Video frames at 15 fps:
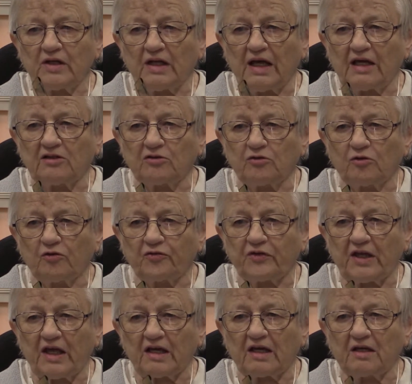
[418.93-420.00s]
I don't know if
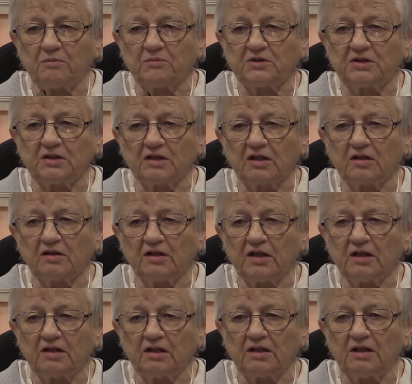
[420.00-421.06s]
that comes in
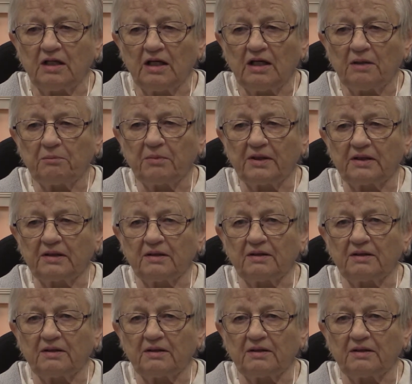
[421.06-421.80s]
clearly, but